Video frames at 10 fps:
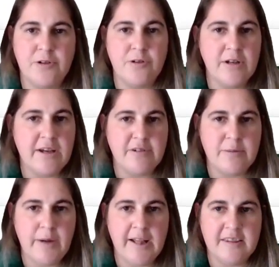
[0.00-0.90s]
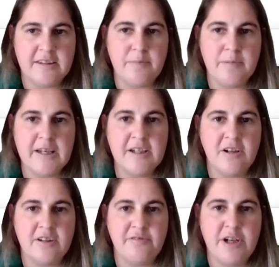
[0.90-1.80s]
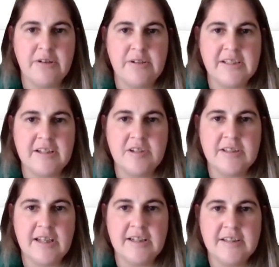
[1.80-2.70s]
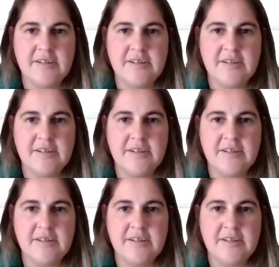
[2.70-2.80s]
or every month, depending on the frequency you set.